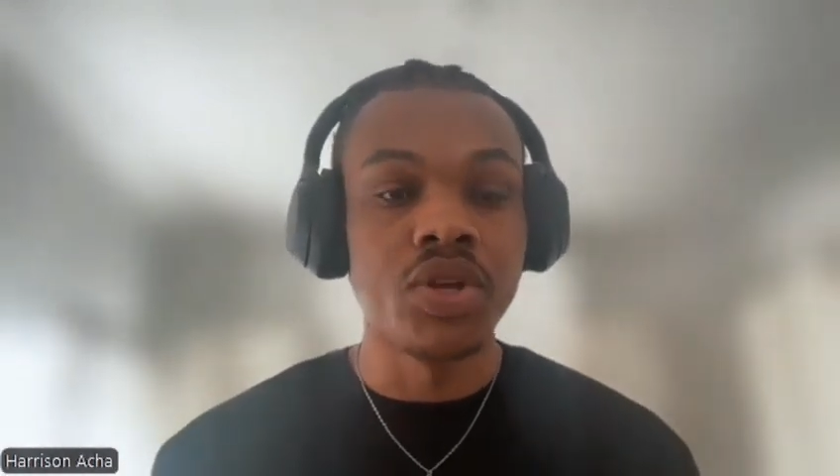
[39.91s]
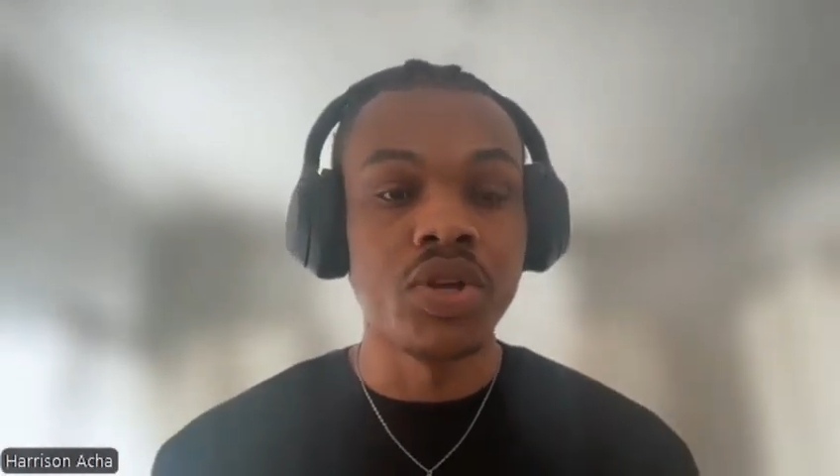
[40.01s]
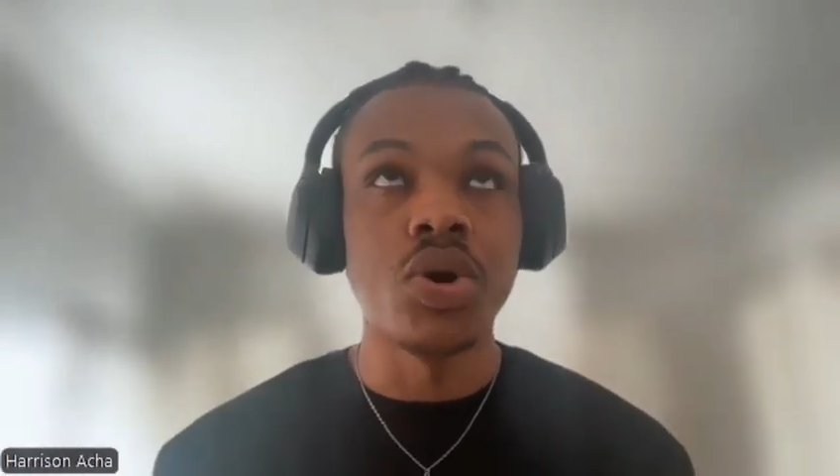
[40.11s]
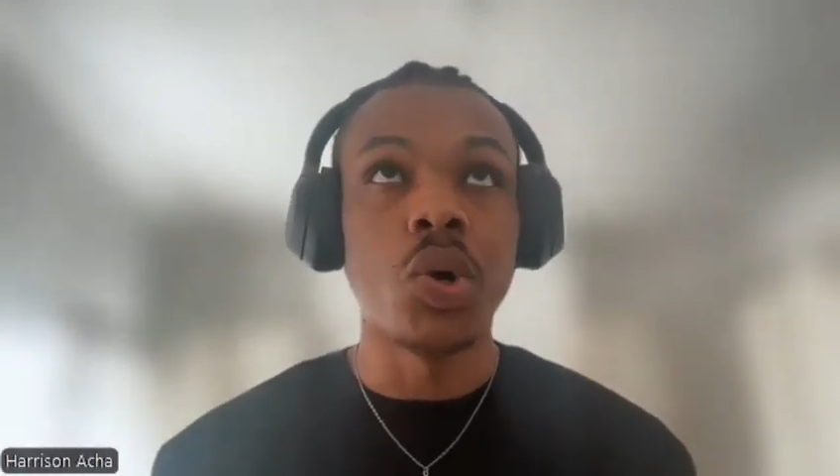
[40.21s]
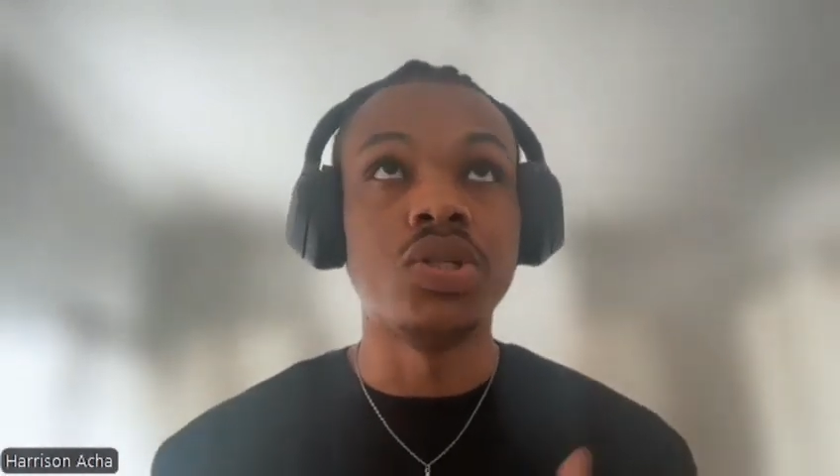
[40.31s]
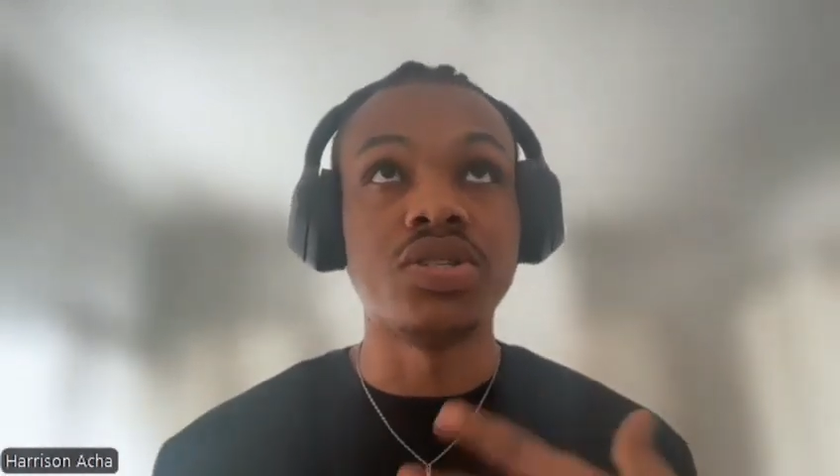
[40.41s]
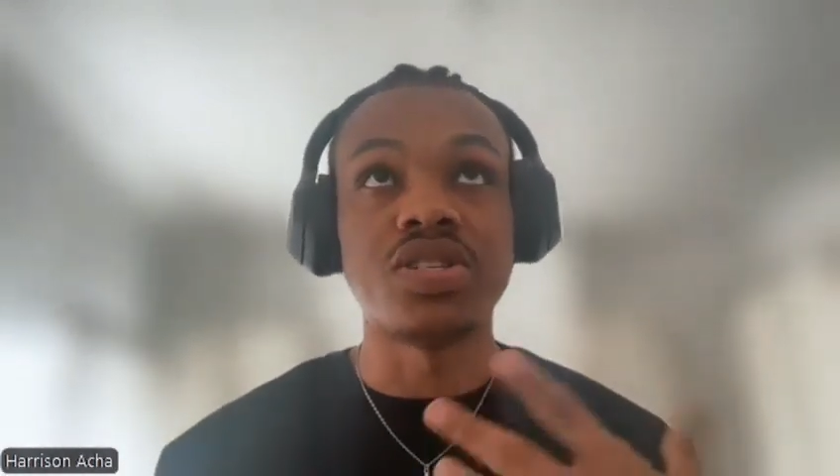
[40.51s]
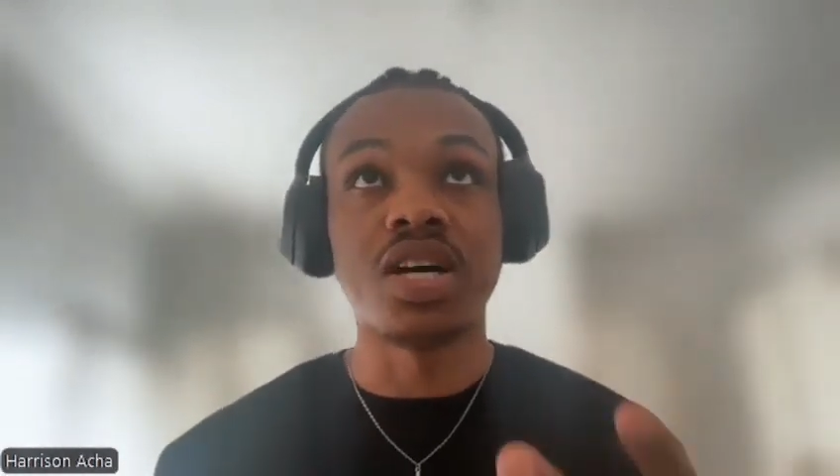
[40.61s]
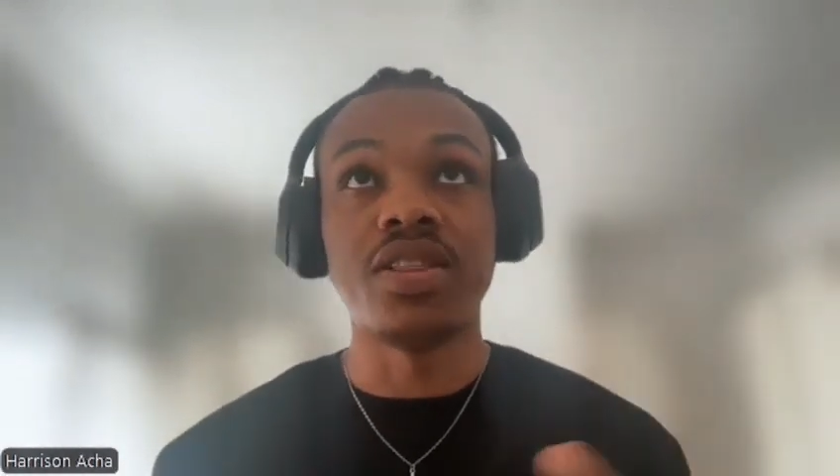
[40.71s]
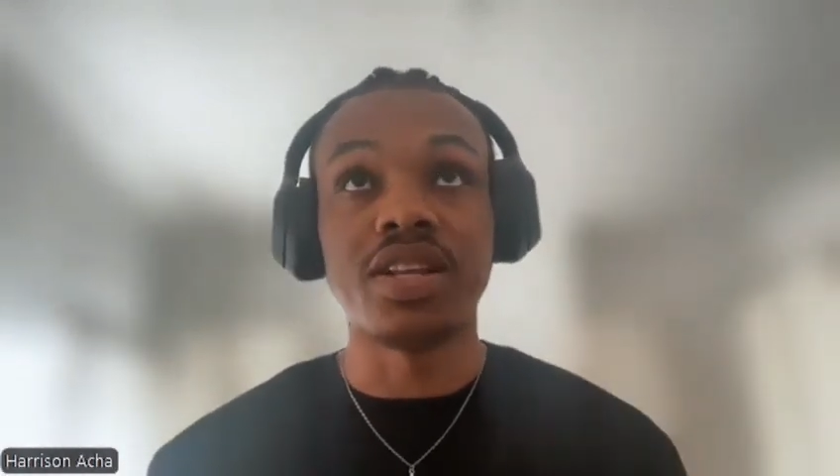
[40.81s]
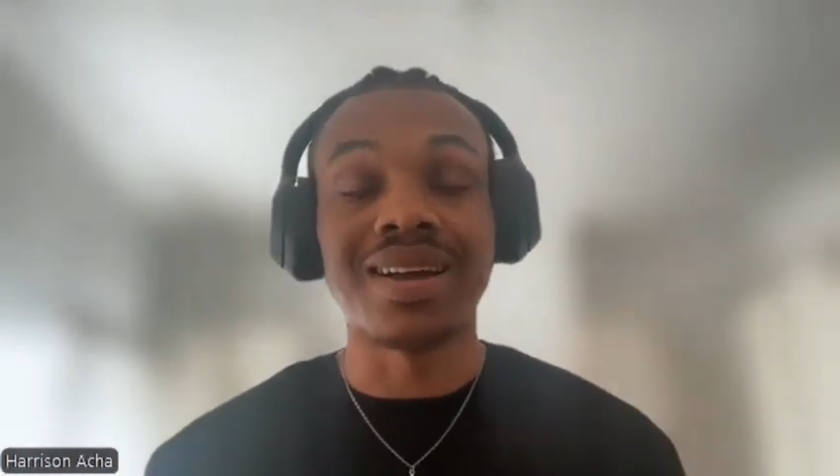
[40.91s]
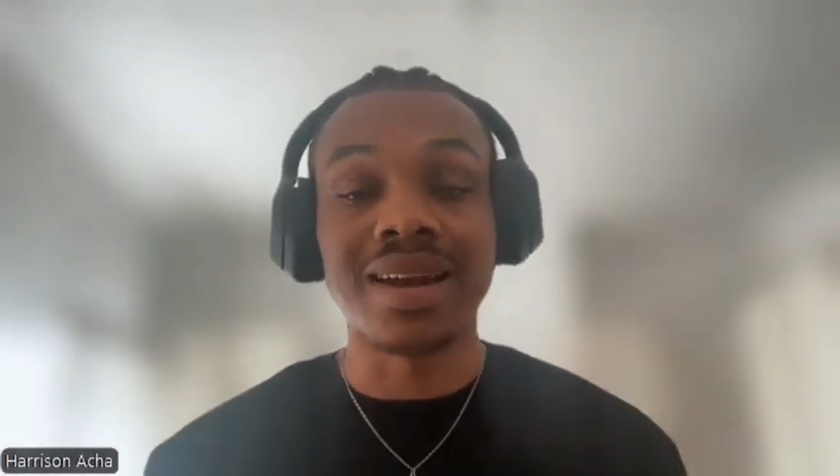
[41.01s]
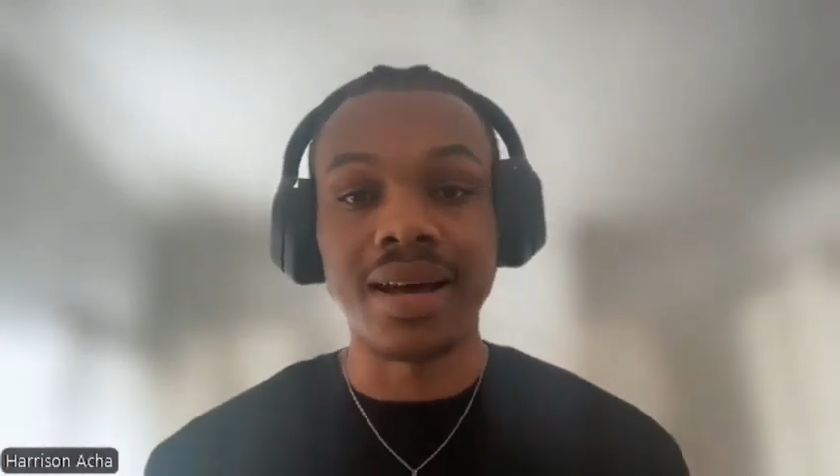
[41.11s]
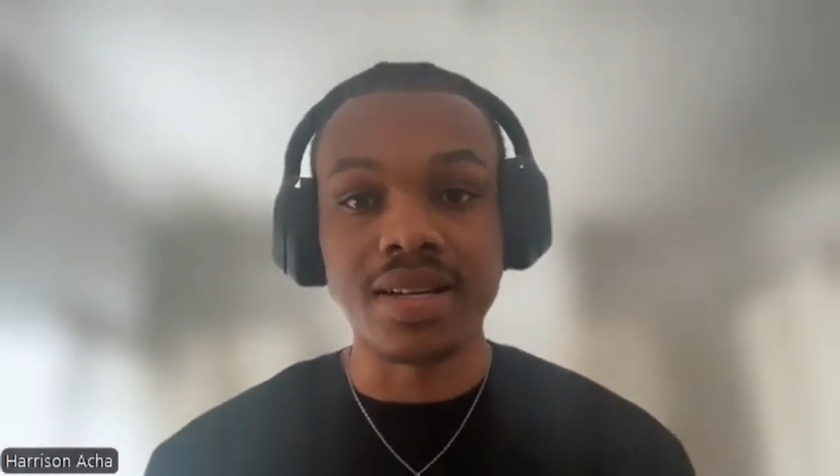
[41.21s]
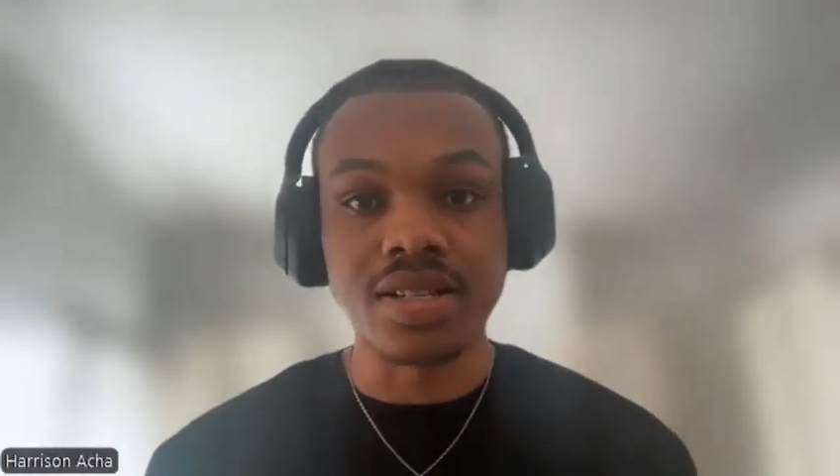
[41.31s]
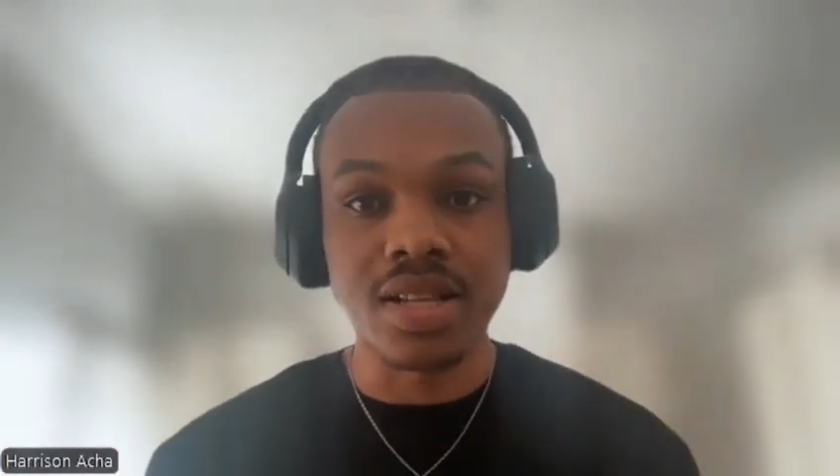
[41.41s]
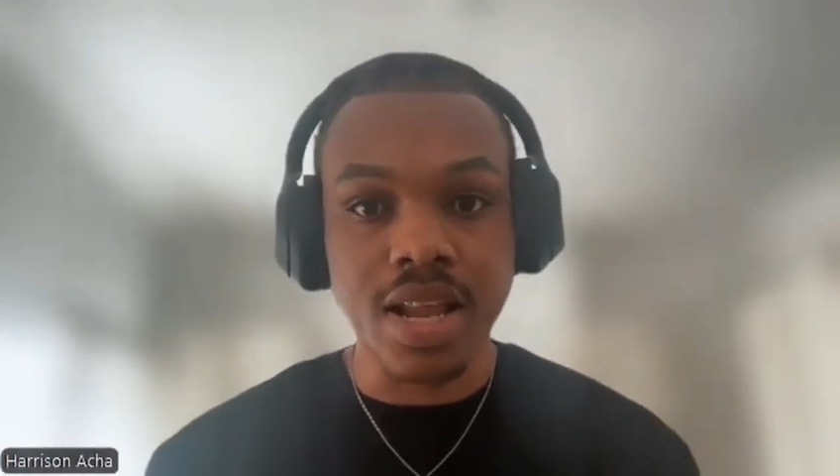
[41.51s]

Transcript: you know understanding clients